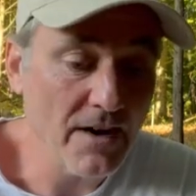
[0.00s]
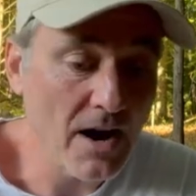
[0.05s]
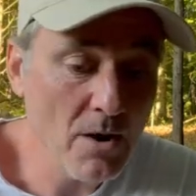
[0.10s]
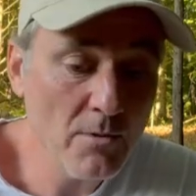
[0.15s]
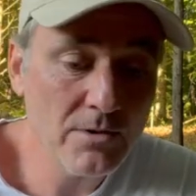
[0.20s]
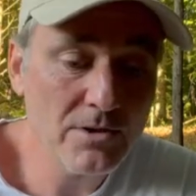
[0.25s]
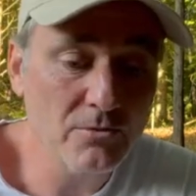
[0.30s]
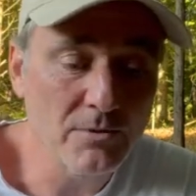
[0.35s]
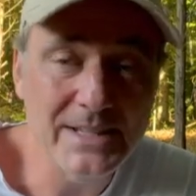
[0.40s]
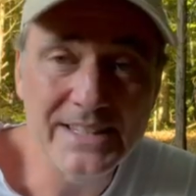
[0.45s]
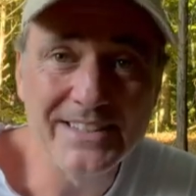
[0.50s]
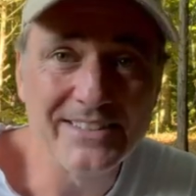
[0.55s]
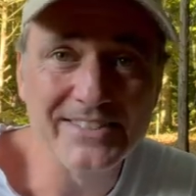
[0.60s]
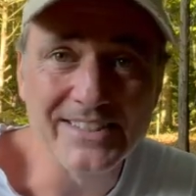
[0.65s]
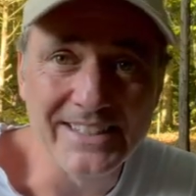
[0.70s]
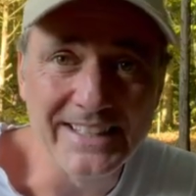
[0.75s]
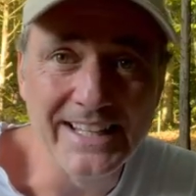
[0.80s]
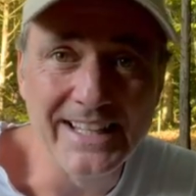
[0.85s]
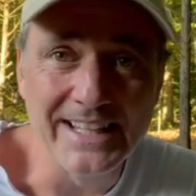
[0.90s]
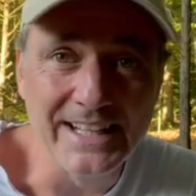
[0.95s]
I want to read this
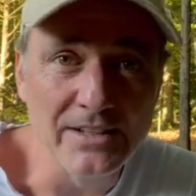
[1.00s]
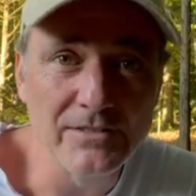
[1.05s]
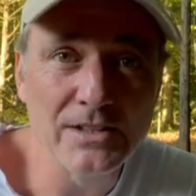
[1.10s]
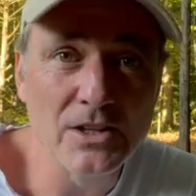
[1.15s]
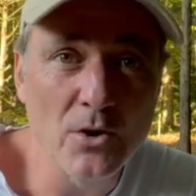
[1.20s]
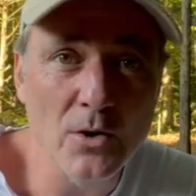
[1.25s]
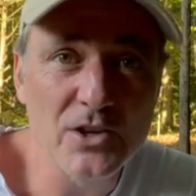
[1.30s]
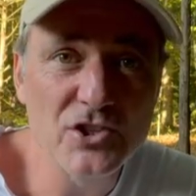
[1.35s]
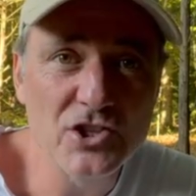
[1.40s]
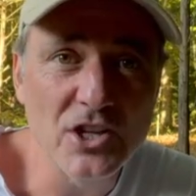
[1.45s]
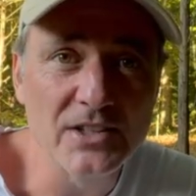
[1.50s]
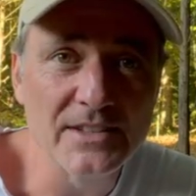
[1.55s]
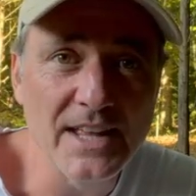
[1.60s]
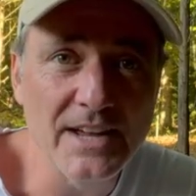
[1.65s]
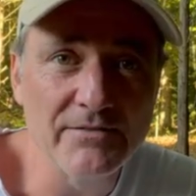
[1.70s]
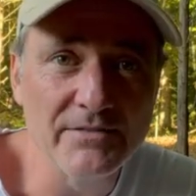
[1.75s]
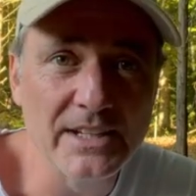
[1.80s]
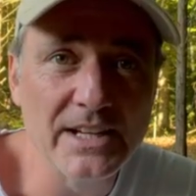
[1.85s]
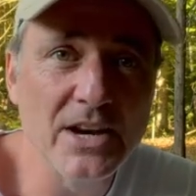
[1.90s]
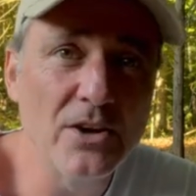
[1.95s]
again, even though I shared that
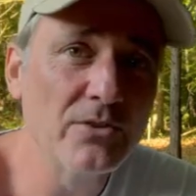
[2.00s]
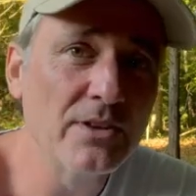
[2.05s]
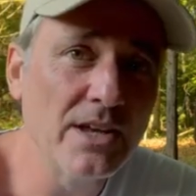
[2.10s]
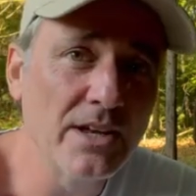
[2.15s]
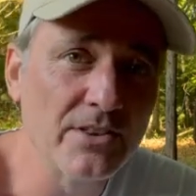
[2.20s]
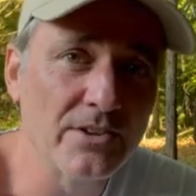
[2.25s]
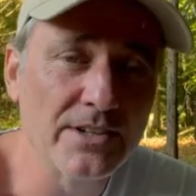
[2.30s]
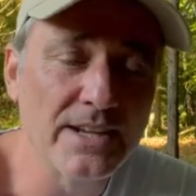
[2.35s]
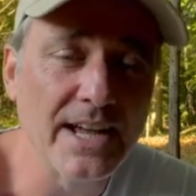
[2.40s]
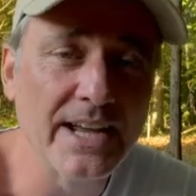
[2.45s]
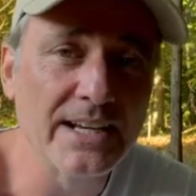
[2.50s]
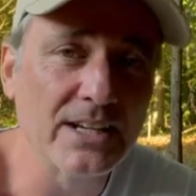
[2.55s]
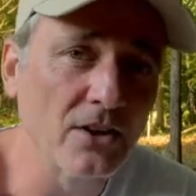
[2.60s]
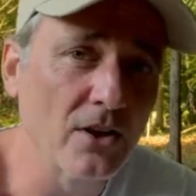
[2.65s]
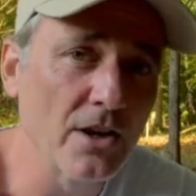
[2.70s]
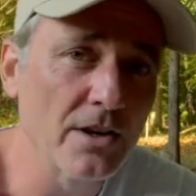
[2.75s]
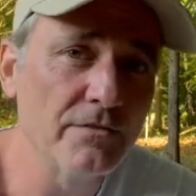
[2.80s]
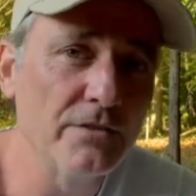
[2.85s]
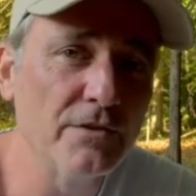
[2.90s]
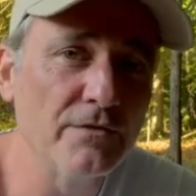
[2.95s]
video the other day and a
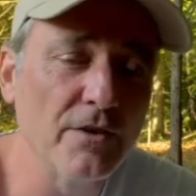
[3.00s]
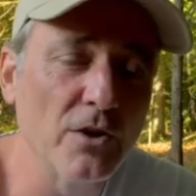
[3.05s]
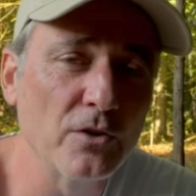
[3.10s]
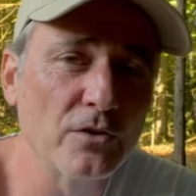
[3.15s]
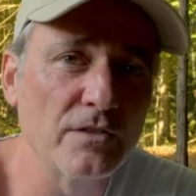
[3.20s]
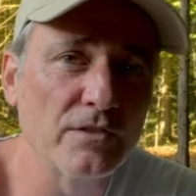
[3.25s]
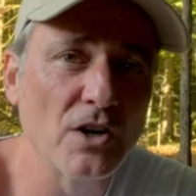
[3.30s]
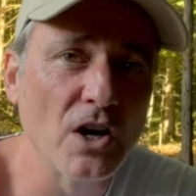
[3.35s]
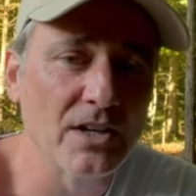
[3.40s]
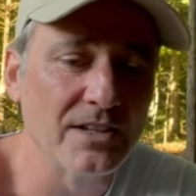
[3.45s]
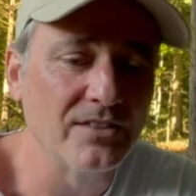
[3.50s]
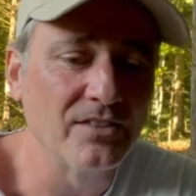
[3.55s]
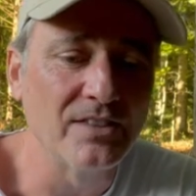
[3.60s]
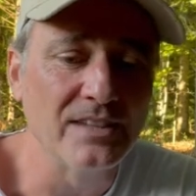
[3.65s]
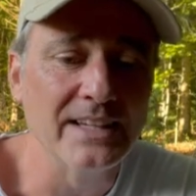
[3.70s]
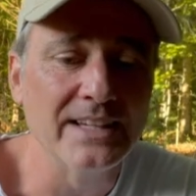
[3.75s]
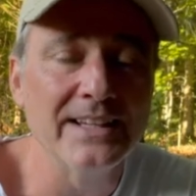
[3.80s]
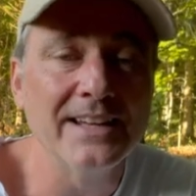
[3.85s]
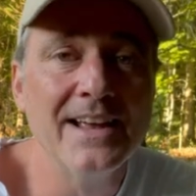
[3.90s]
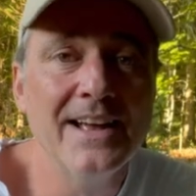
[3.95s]
lot of you folks have gone to
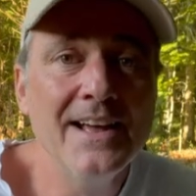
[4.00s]
see it.